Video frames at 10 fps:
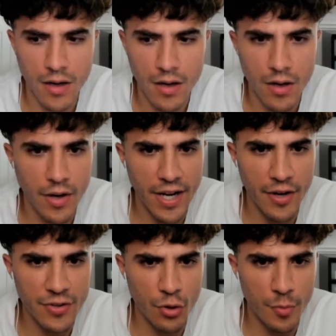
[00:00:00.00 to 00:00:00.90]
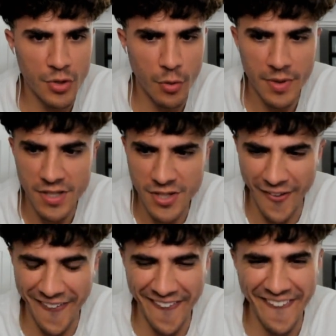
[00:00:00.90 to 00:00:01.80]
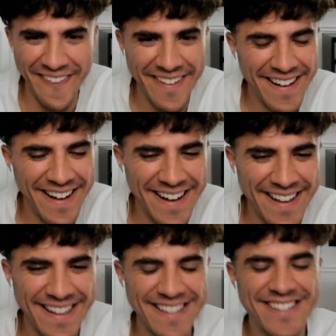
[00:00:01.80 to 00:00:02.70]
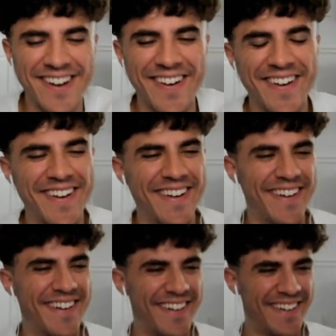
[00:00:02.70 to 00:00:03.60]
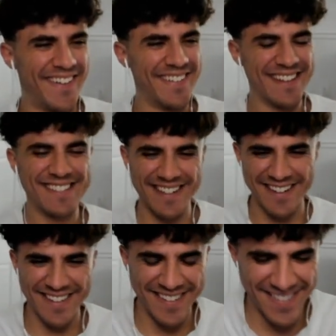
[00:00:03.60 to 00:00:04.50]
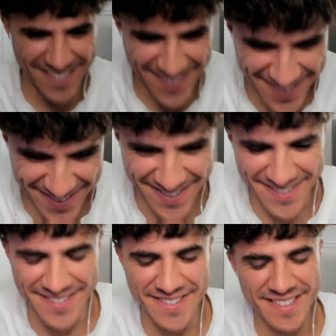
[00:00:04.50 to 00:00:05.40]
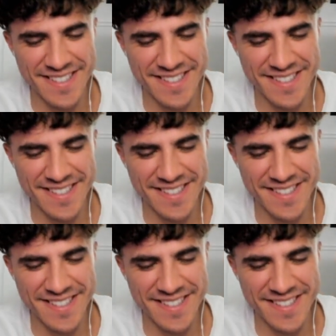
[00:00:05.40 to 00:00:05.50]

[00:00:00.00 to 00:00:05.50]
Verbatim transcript: Okay, okay, door open, door open. Let's go! Let's go! Let's go!